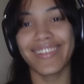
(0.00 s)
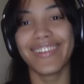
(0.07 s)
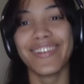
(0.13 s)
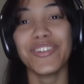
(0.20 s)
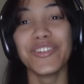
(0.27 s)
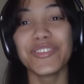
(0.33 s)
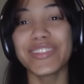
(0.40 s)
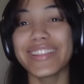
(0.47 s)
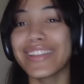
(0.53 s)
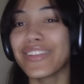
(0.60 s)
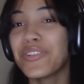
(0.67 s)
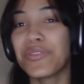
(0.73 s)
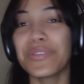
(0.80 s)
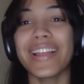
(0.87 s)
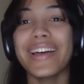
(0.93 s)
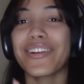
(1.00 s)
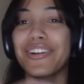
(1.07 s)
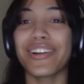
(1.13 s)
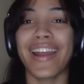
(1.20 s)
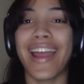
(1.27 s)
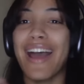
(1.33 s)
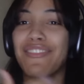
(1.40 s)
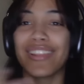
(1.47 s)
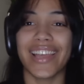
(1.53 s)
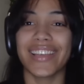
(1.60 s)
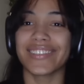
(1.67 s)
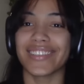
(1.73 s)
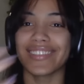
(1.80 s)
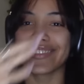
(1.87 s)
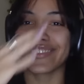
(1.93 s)
Who let her have a
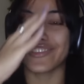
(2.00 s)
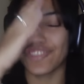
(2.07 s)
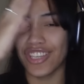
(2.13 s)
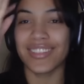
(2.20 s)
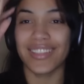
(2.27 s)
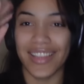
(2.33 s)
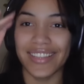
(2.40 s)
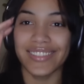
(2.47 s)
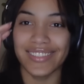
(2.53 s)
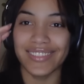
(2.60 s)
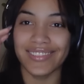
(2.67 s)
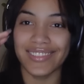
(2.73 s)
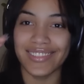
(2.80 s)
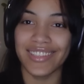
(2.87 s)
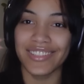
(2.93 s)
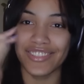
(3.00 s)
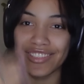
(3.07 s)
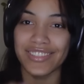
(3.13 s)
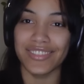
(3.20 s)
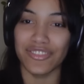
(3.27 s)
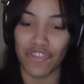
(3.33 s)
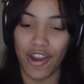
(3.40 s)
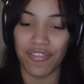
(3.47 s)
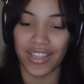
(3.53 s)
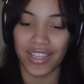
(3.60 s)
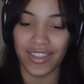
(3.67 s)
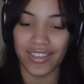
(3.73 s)
license? She has a license and she's driving like